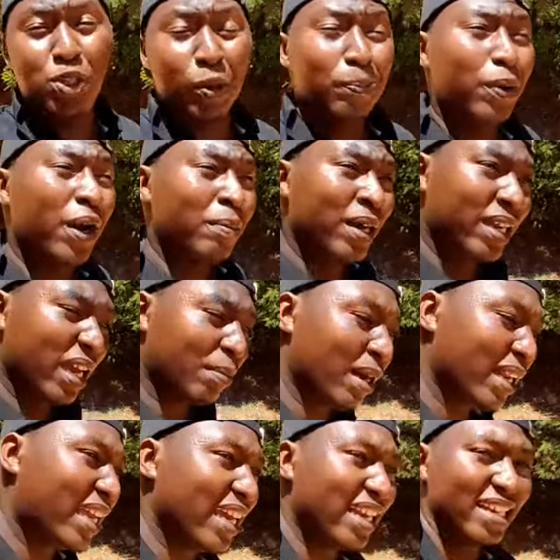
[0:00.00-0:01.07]
It's your boy Mankie
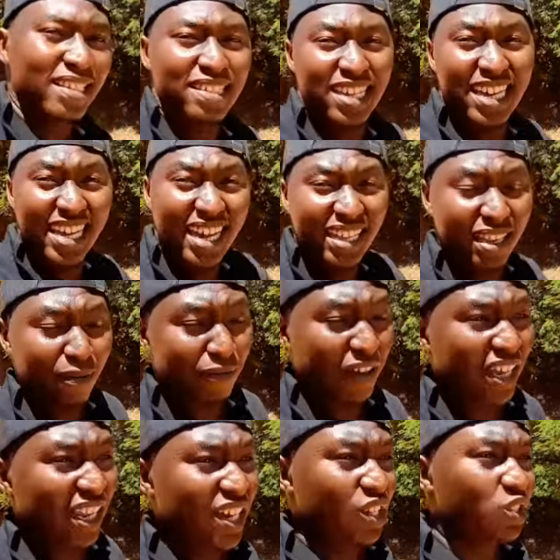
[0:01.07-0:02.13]
Mankielit here in the
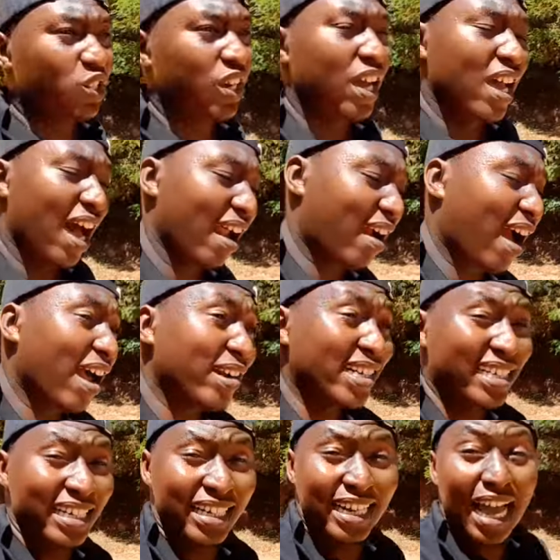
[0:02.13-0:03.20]
village, and
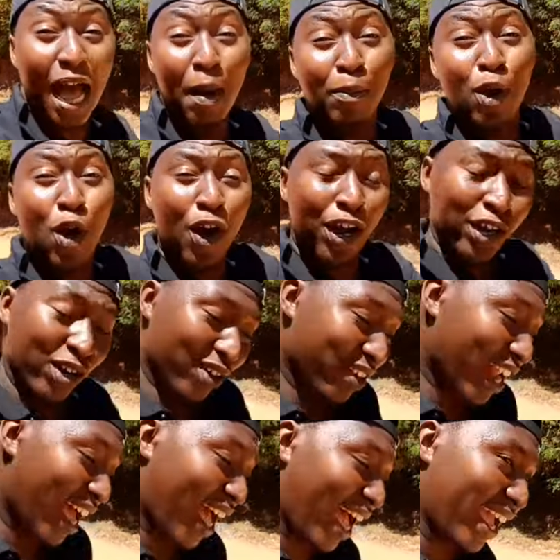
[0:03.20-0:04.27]
currently I'm going
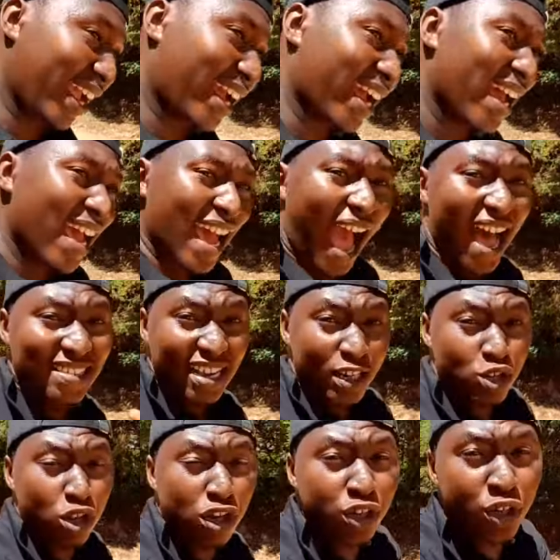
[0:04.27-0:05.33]
on a hike. As I
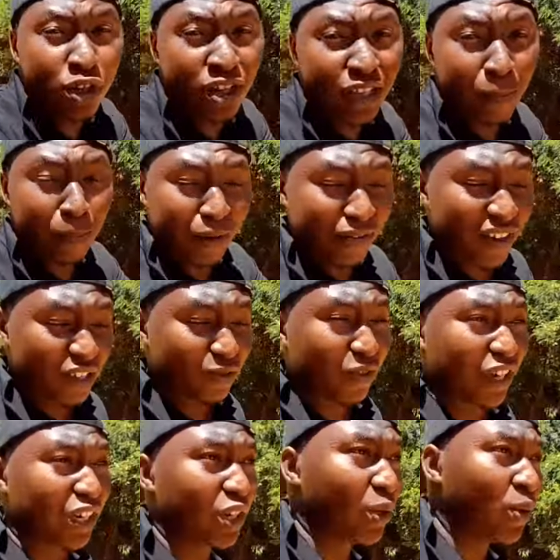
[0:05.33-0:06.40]
told you on the previous
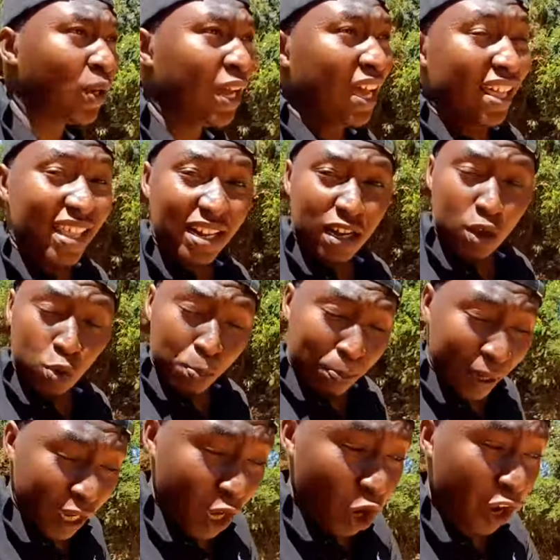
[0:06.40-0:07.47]
video that I'll
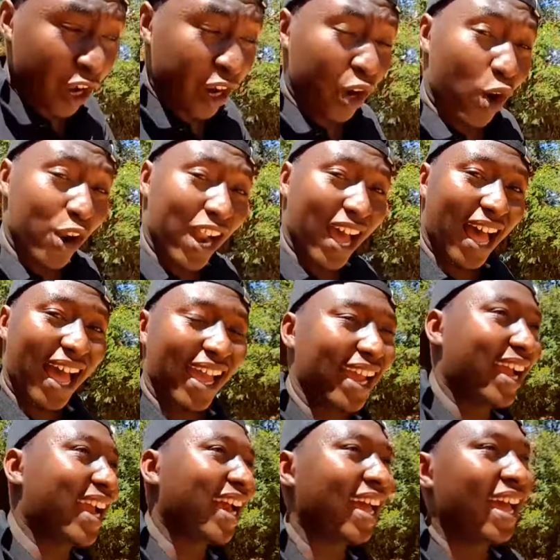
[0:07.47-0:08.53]
be going on a
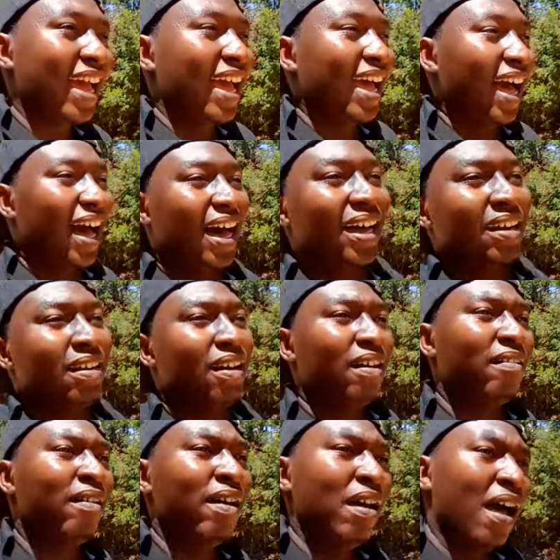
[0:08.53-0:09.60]
hike, and
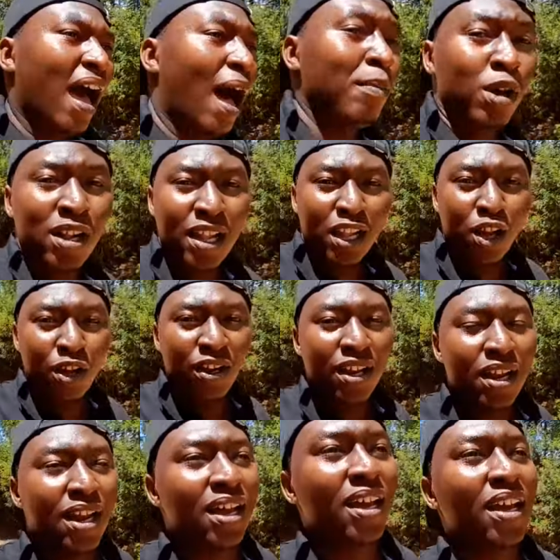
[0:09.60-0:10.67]
I'm not alone.
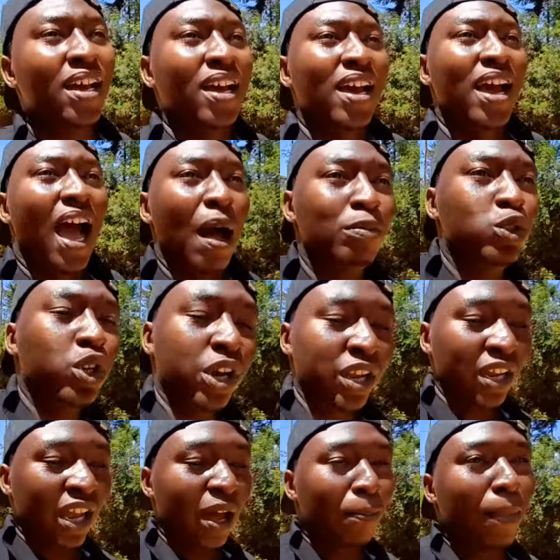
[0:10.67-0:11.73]
I'm
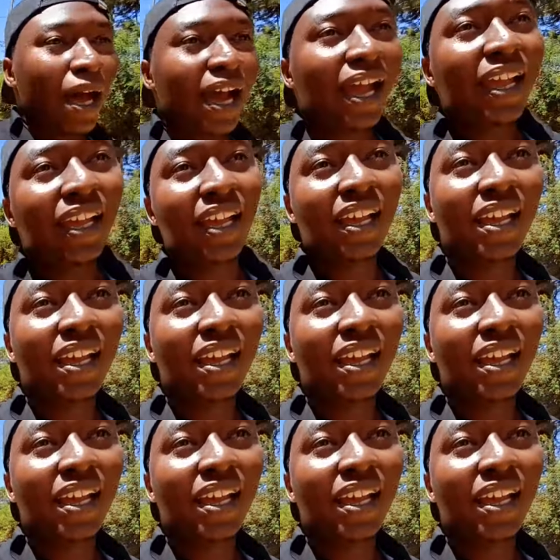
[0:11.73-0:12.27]
joined here by